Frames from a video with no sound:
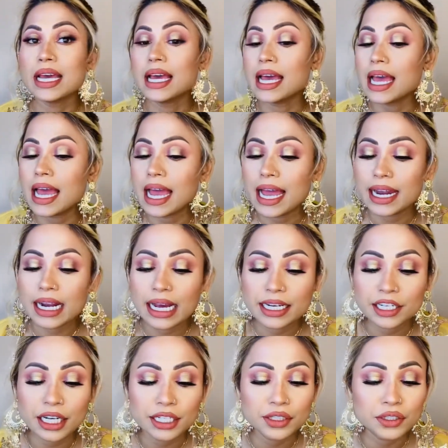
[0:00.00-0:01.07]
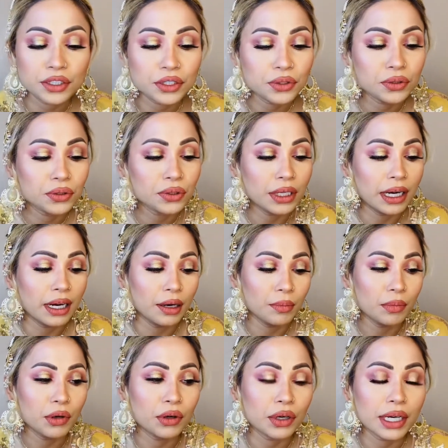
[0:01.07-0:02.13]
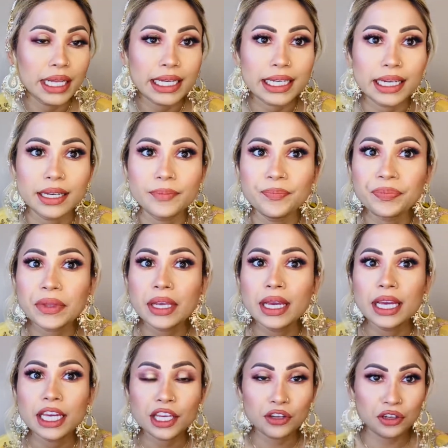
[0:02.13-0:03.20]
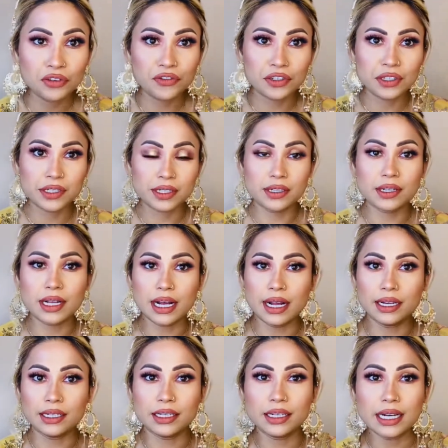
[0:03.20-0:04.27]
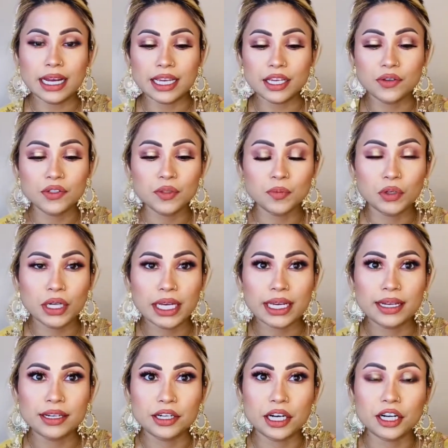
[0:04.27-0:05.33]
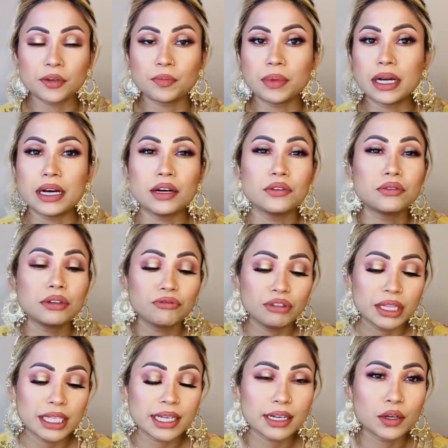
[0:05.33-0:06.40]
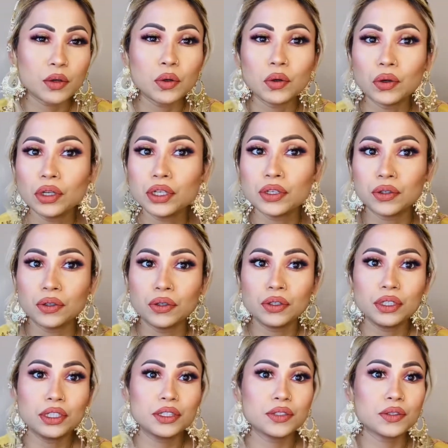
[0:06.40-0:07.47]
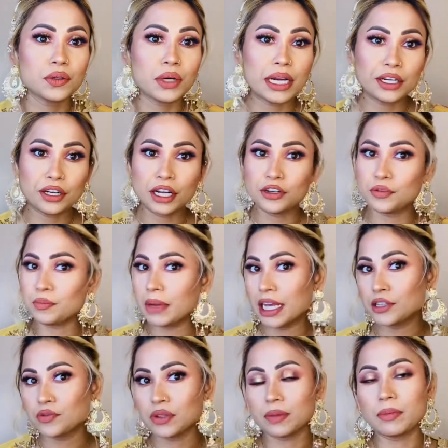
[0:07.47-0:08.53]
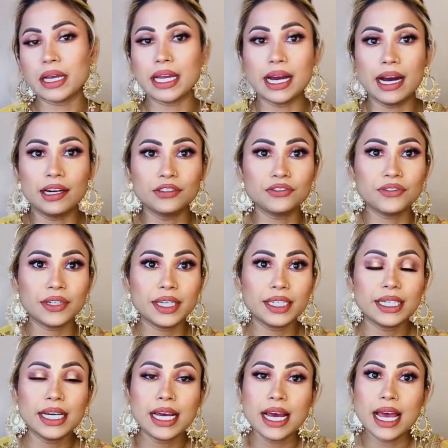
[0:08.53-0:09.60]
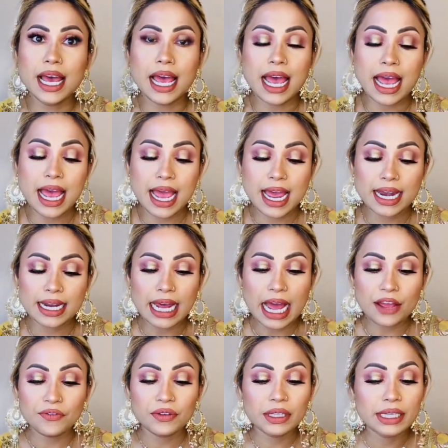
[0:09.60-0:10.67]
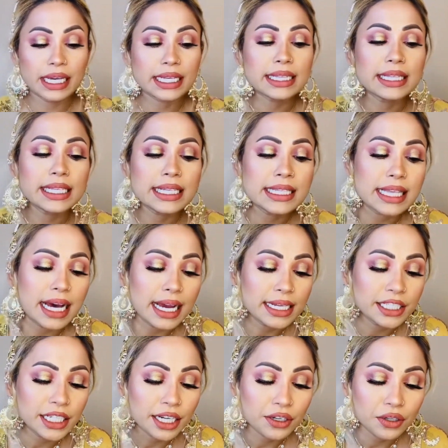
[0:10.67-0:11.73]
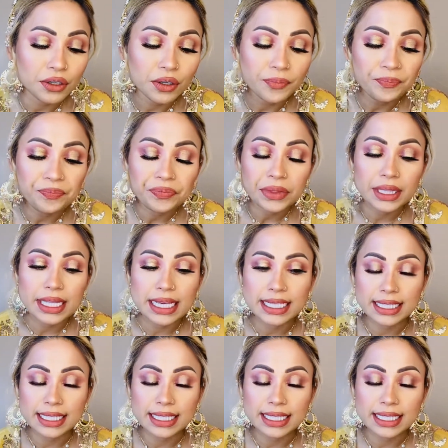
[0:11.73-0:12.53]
and I tried to do more like a universal color. I used more like a dark brown with a gold tone, so I tried to match with my outfit. And I feel like this eyeshadow, the